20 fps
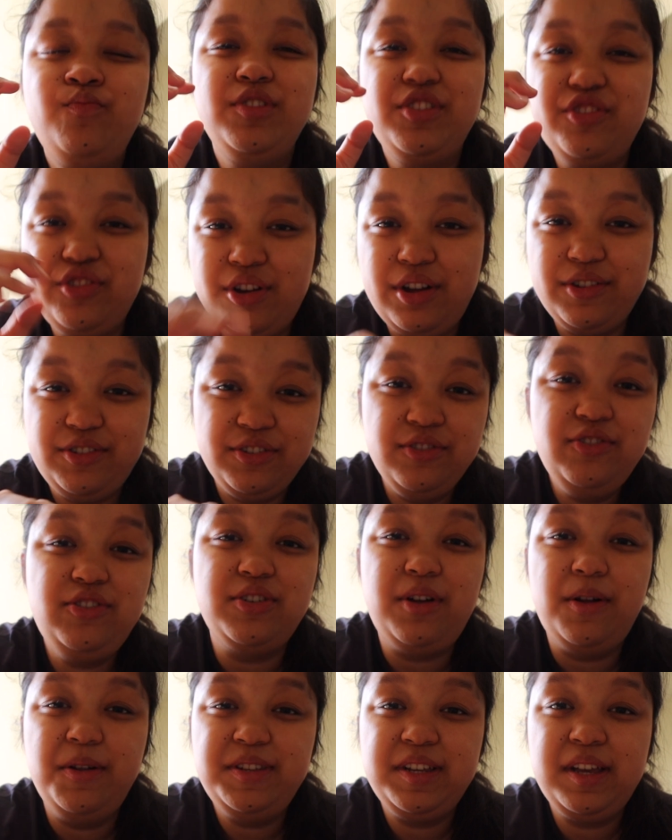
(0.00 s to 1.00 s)
It's not too
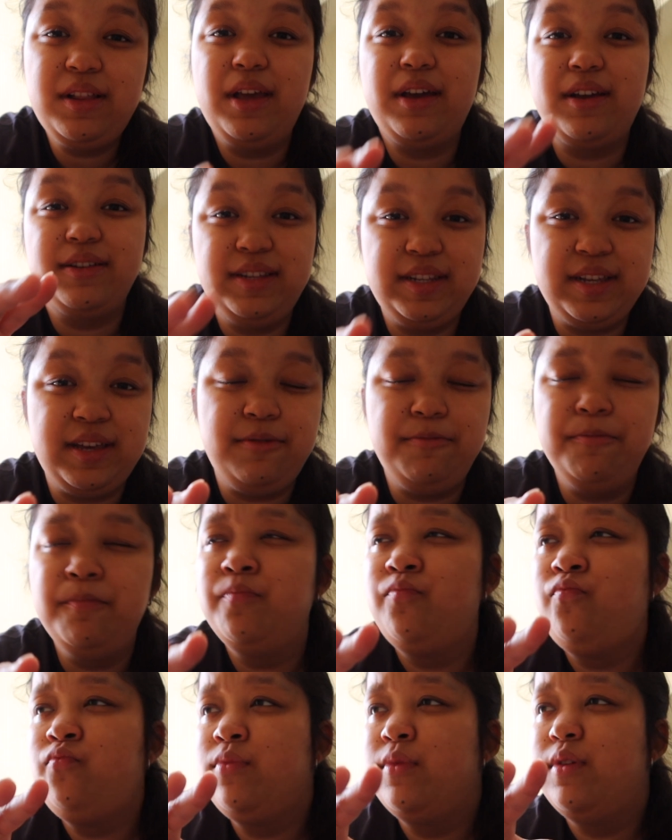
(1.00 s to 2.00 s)
salty. Like I said,
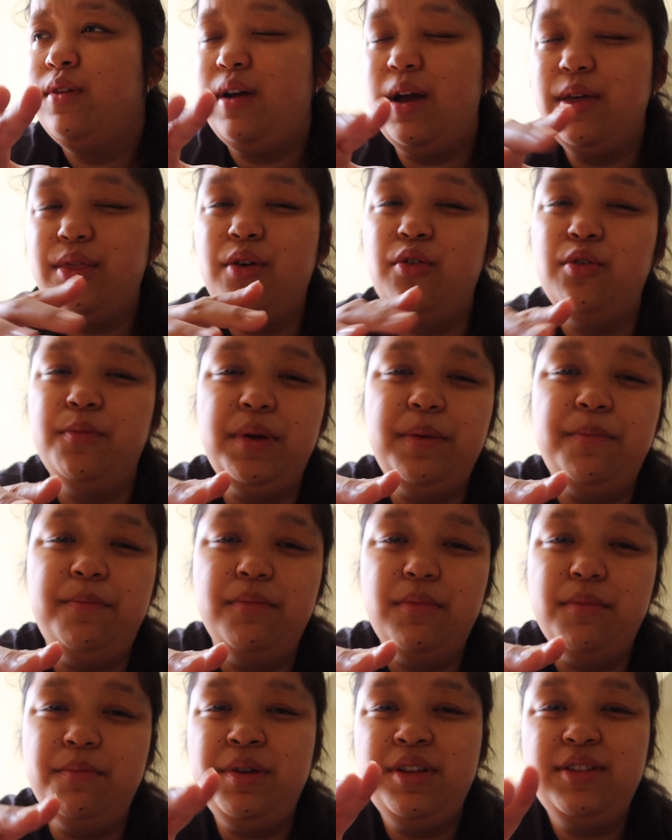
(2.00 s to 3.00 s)
I thought it would be
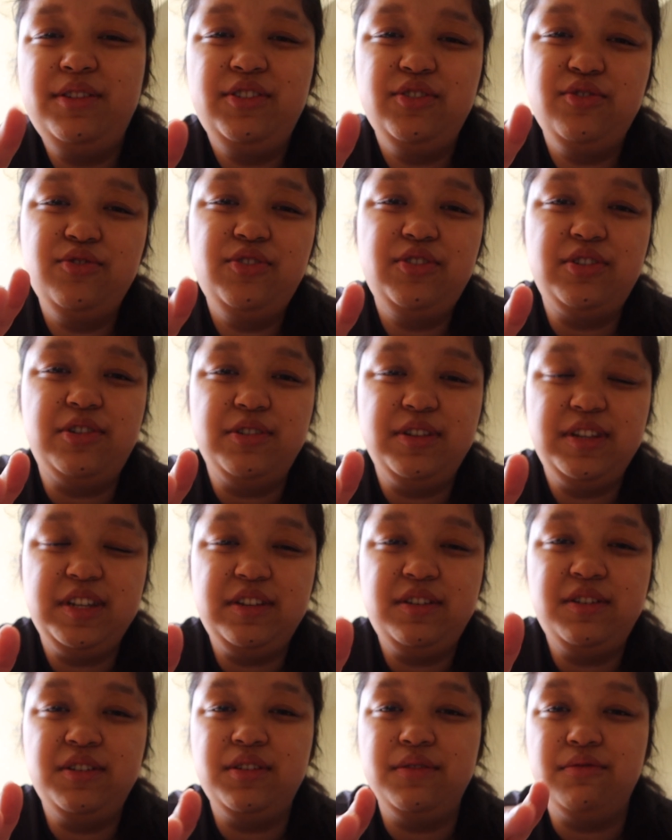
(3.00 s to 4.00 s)
a bit too salty
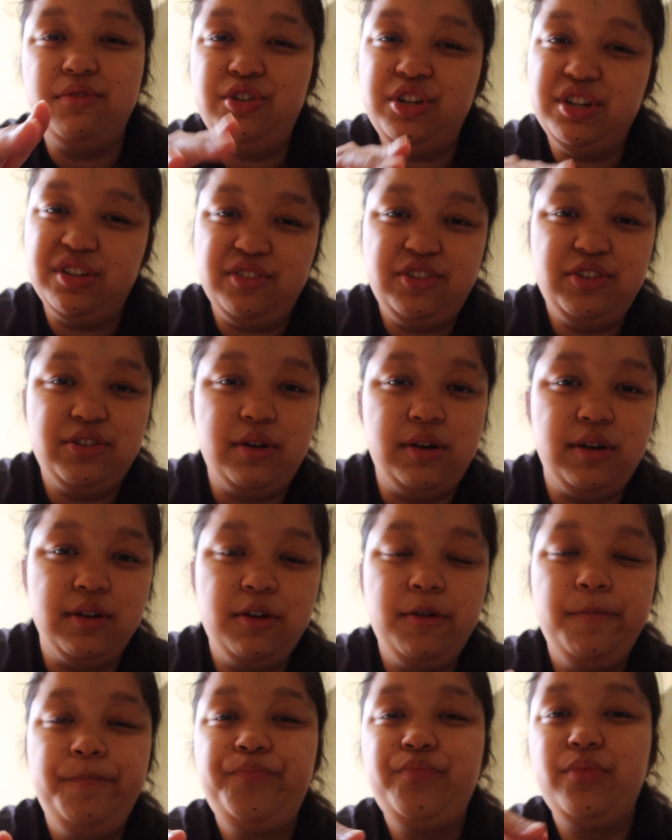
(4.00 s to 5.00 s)
because of the chicken
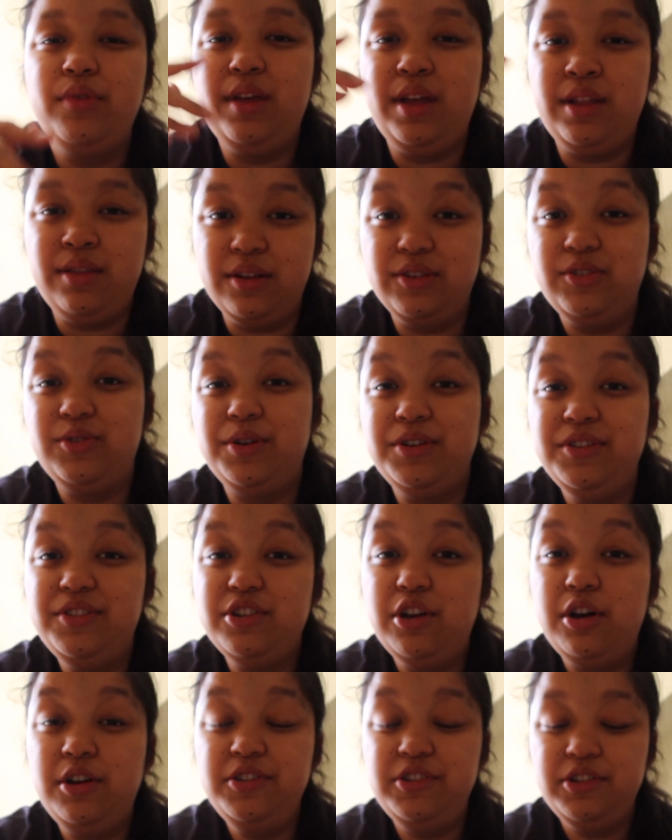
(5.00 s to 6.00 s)
stock and the soy
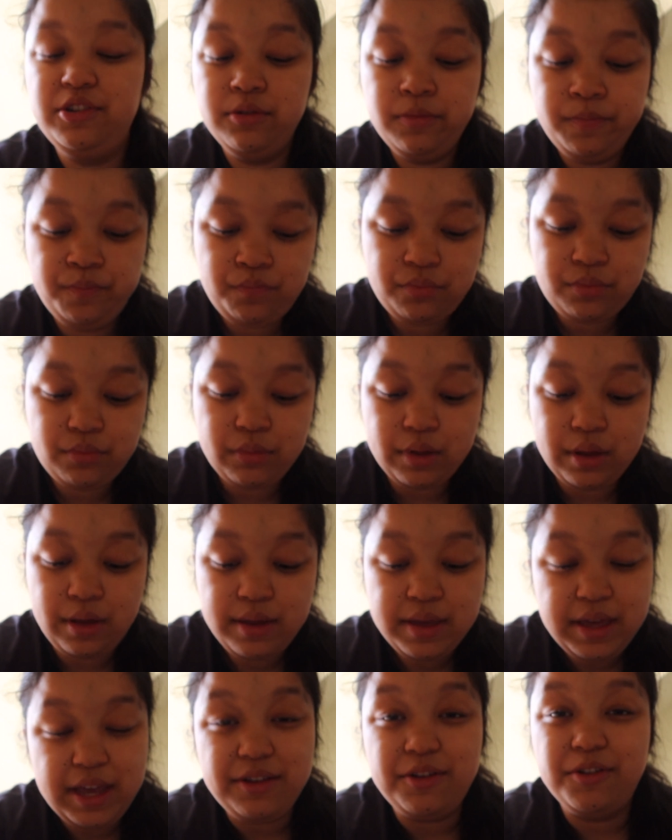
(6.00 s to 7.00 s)
sauce.
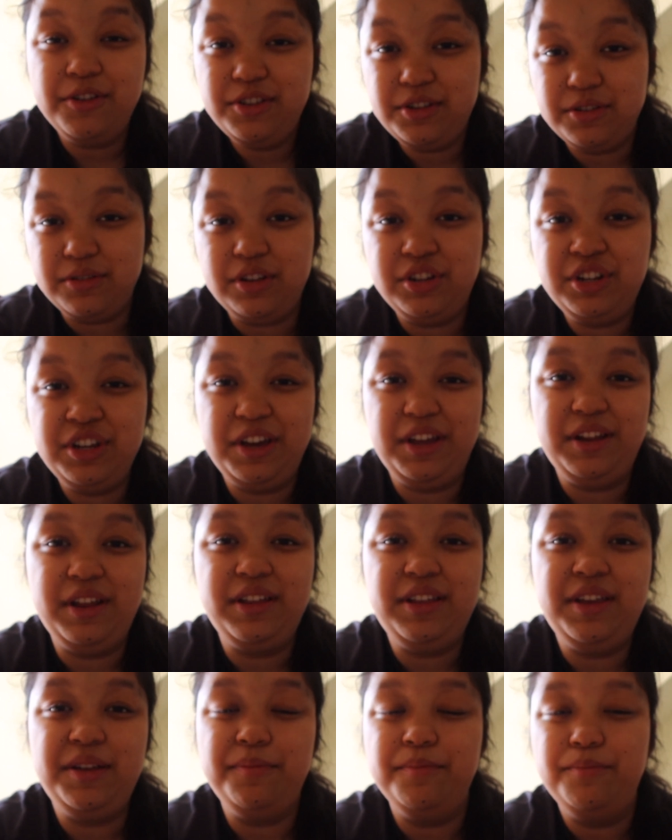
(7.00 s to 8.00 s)
And also the chicken, I
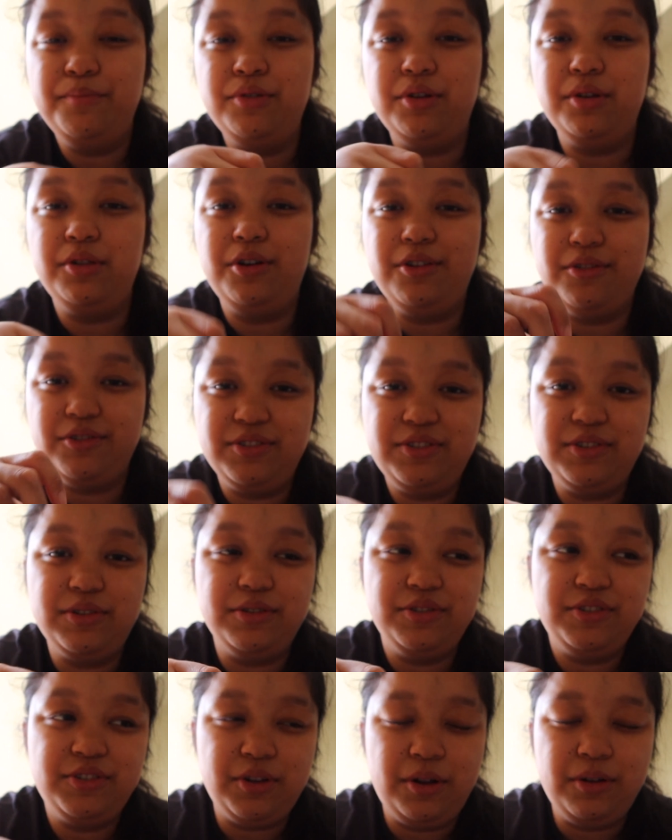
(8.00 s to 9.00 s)
didn't put a lot of
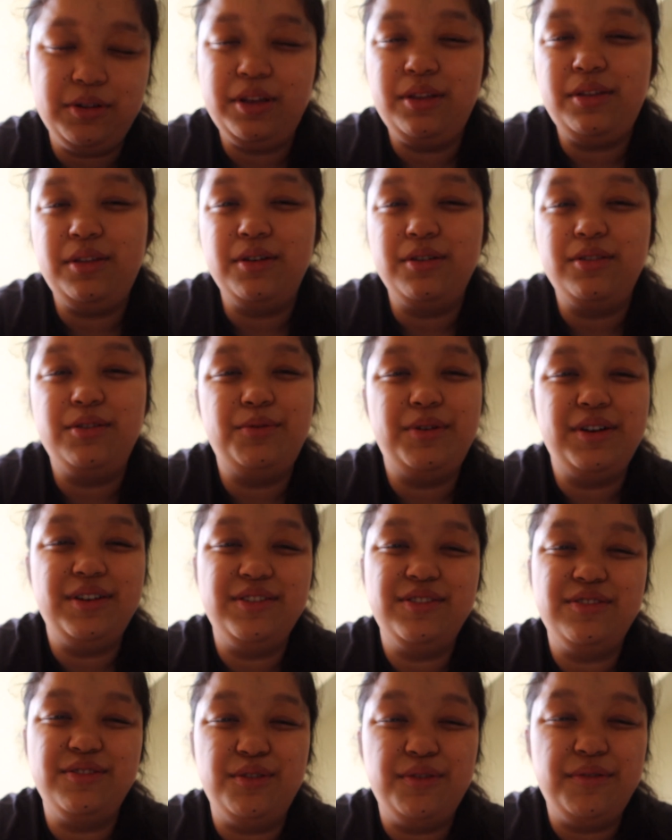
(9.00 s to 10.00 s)
salt in there,
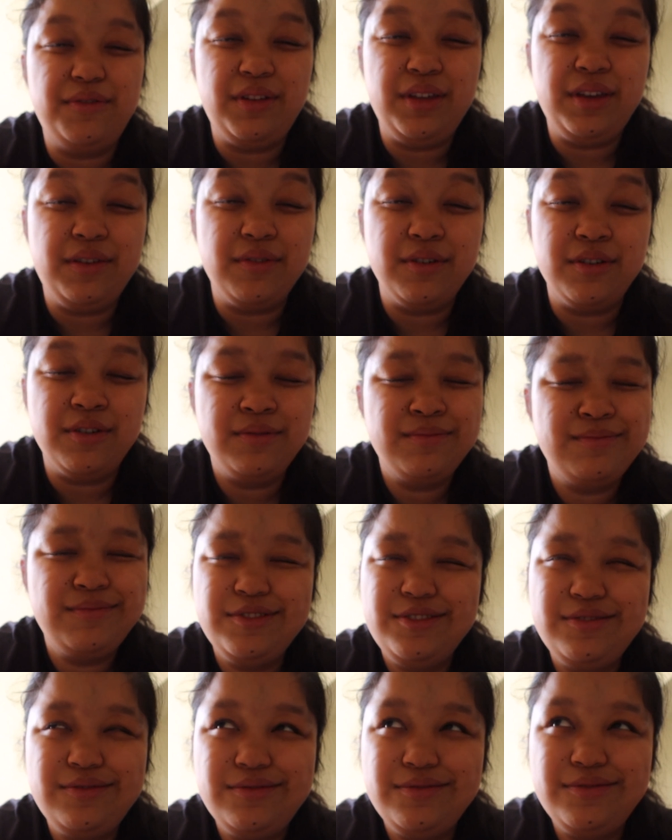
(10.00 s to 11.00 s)
otherwise no flavor.
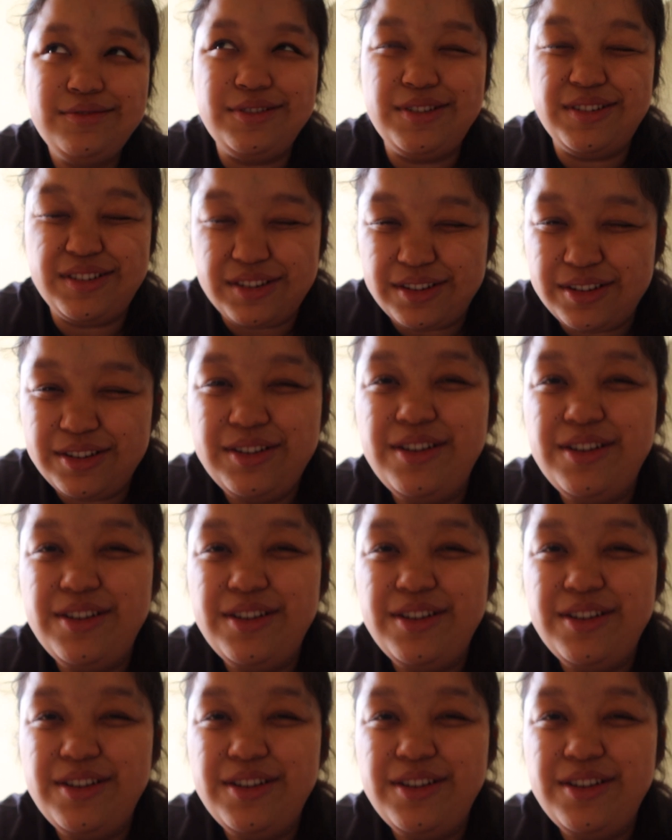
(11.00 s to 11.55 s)
Duh.